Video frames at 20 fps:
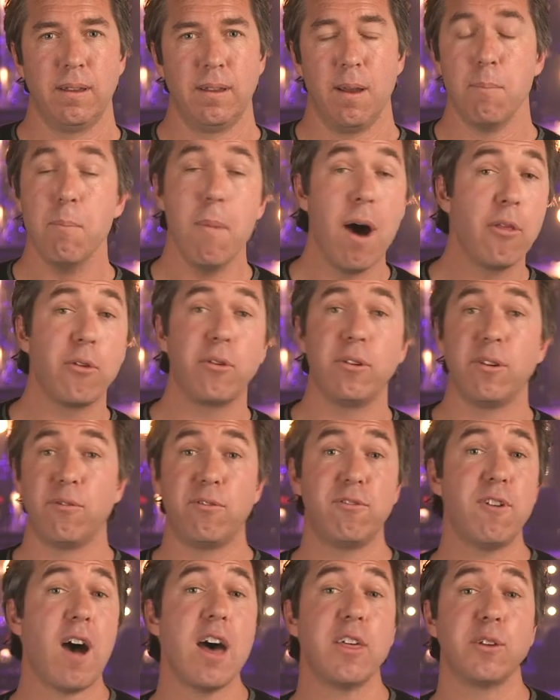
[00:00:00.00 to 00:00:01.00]
A mother and
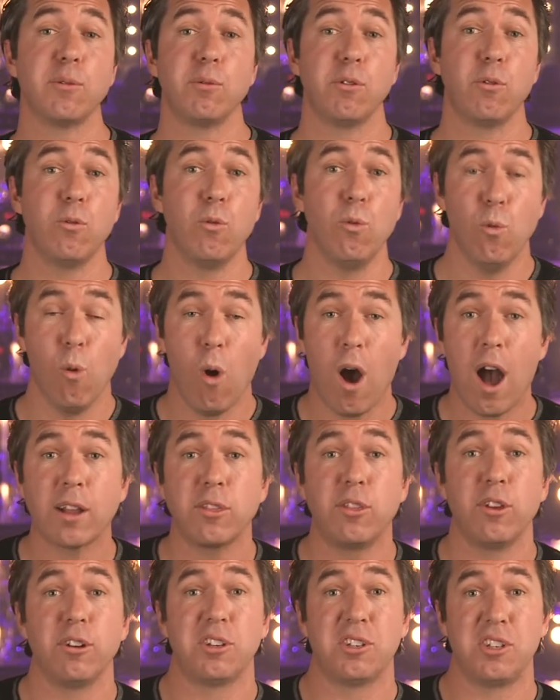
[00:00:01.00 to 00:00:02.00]
father would walk
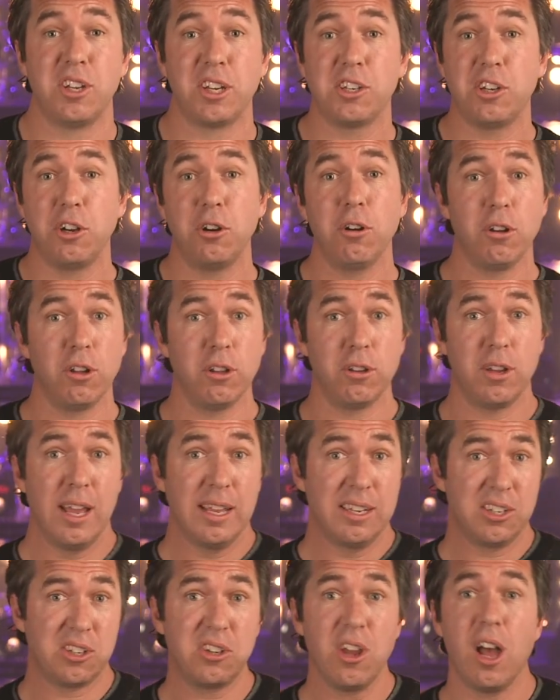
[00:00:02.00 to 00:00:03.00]
their six-year-old
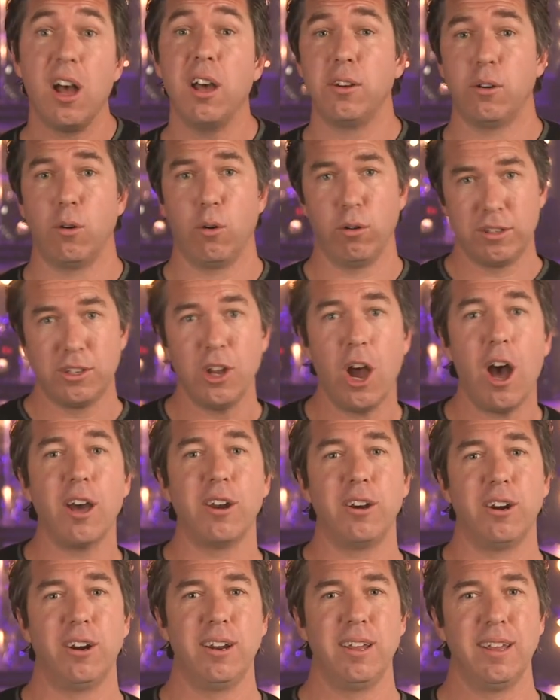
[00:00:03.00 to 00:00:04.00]
son or
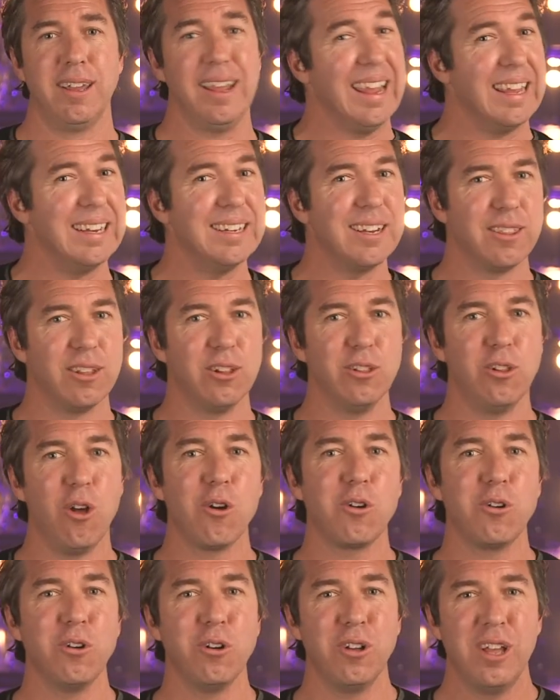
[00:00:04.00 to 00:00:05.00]
daughter into the
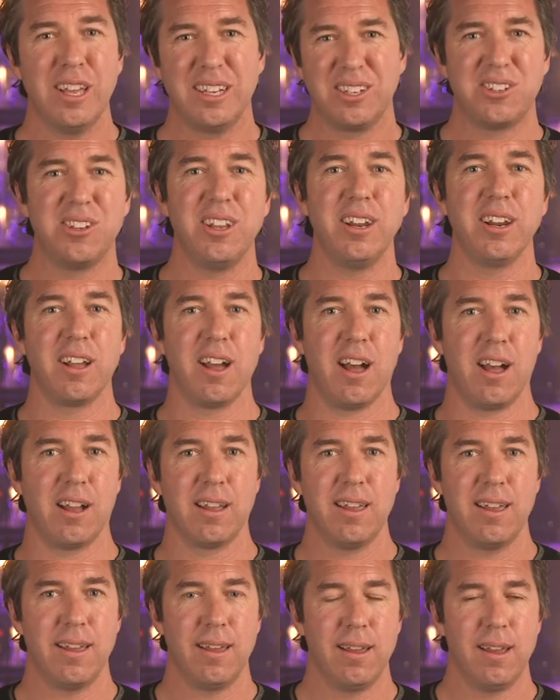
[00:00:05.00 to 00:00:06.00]
local synagogue,
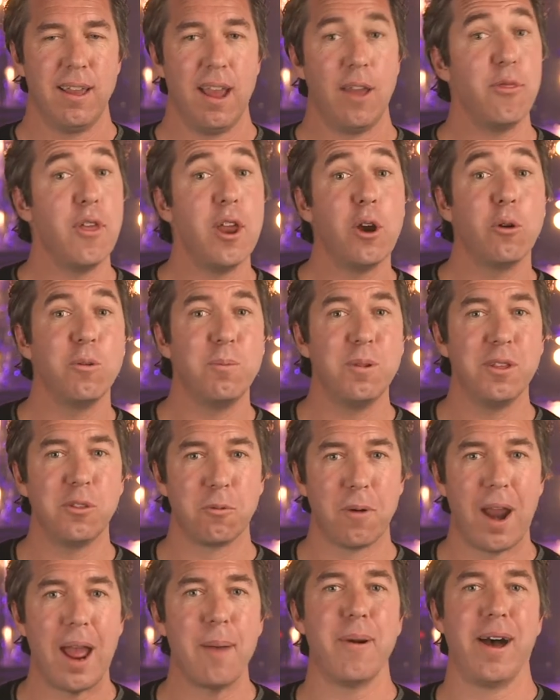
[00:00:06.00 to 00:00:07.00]
and there would be the
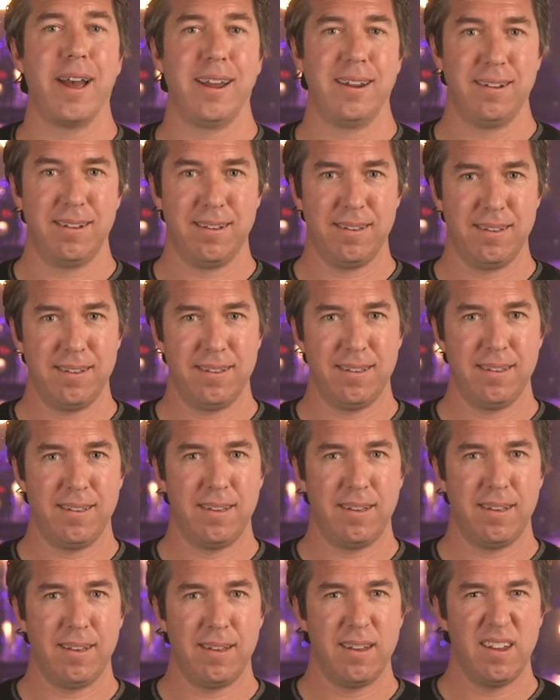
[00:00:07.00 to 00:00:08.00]
rabbi.
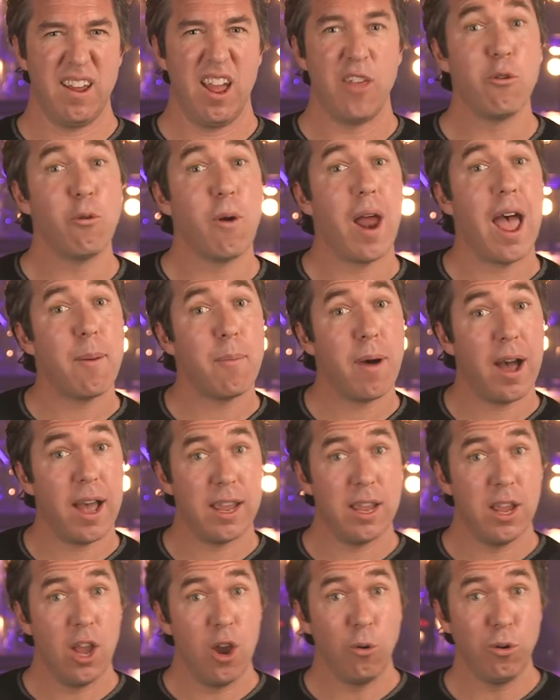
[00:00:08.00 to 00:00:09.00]
And the
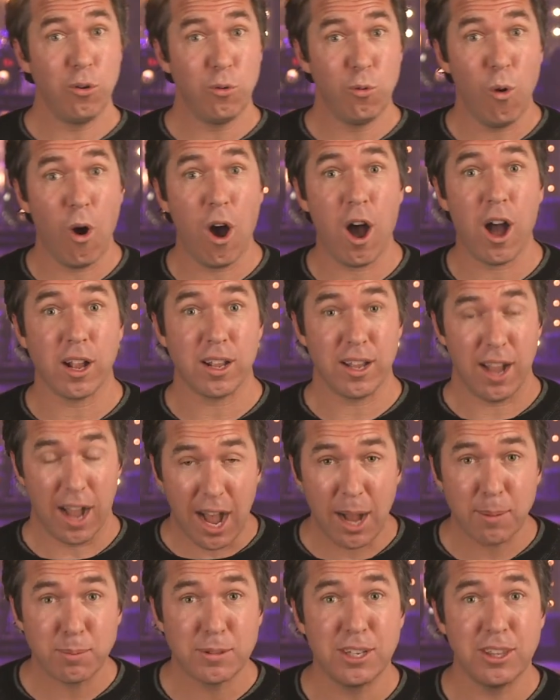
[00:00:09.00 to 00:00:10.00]
rabbi would walk
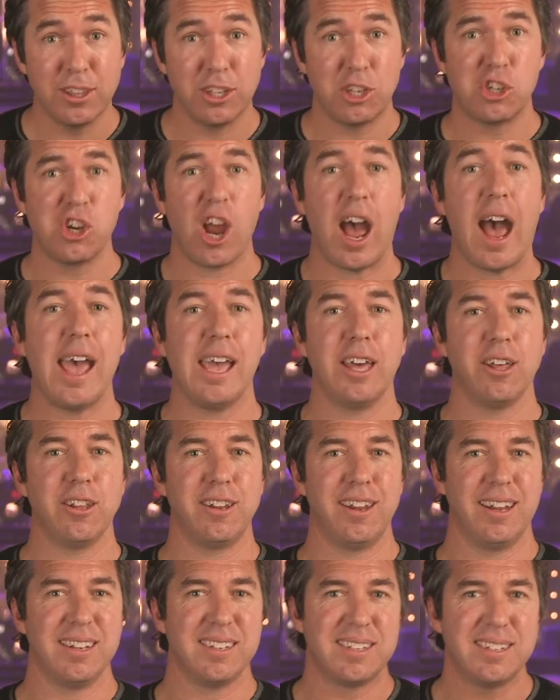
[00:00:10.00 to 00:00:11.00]
up to the
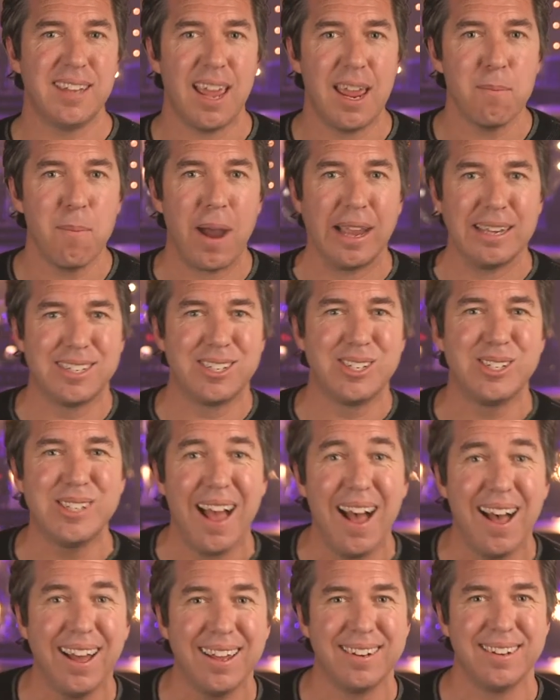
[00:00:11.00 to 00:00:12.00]
child and say, "My
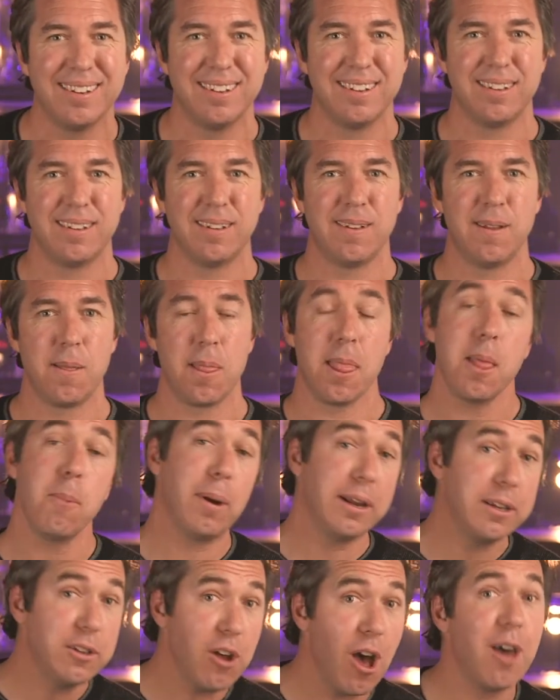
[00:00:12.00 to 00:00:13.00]
son,
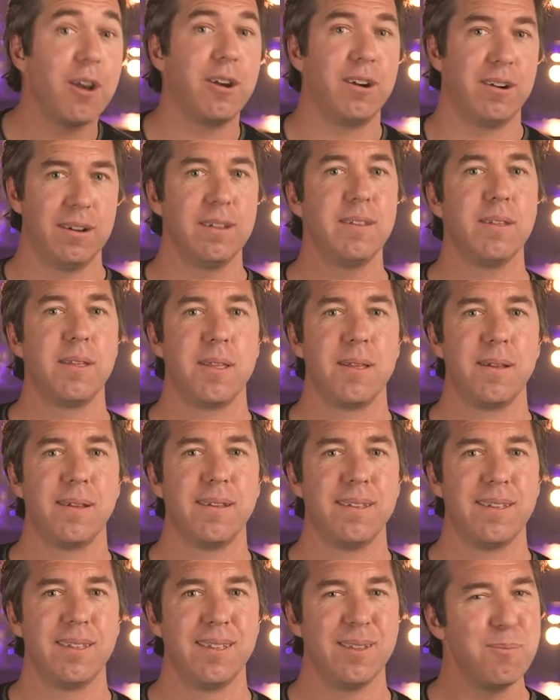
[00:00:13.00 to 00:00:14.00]
my daughter,
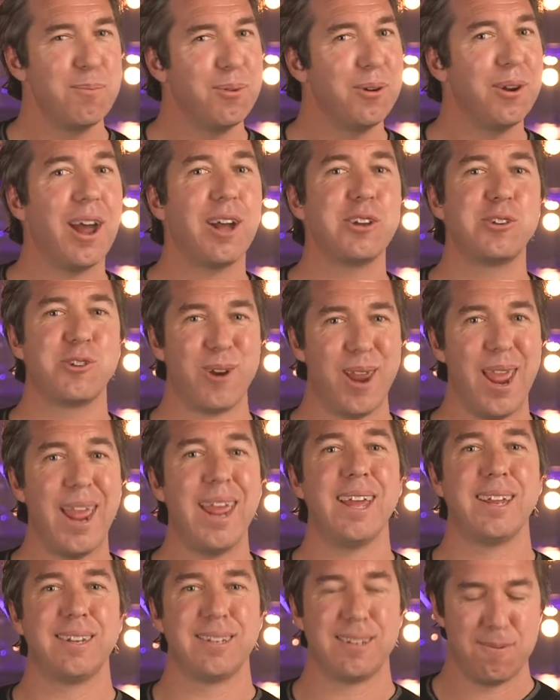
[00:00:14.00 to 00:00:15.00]
put out your
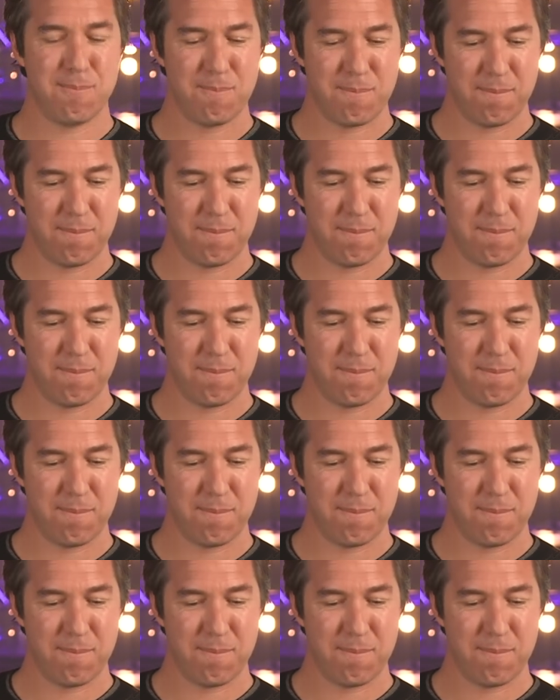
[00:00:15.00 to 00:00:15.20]
hand."